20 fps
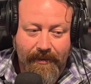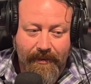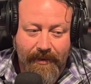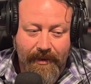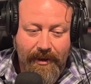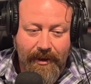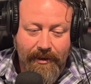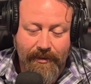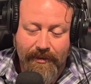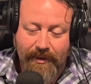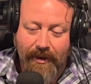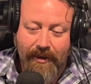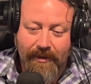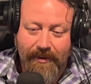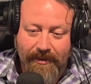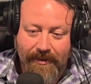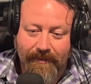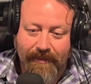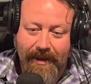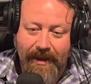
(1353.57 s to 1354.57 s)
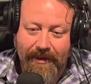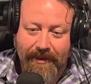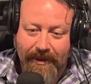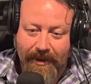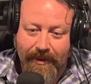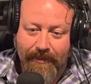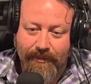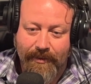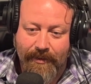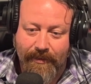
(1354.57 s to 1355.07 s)
the country artists of that
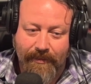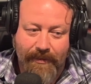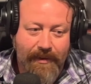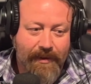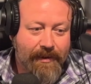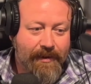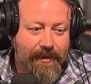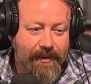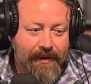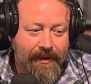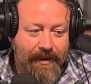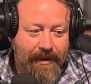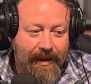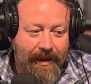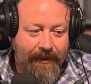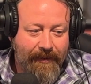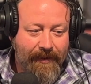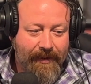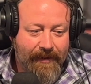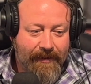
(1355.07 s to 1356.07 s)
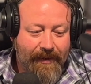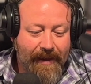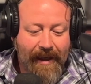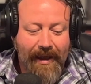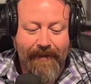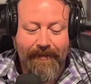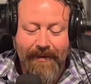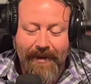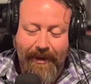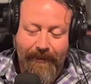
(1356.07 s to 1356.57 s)
time. So I think that
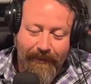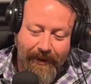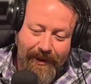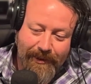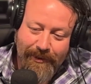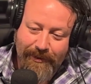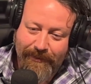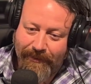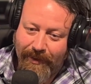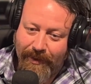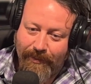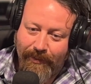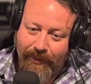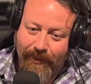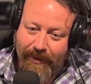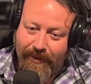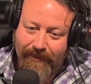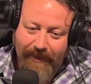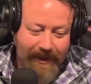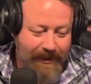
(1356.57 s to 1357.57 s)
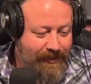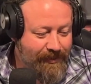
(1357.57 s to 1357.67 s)
having that range is very important, right?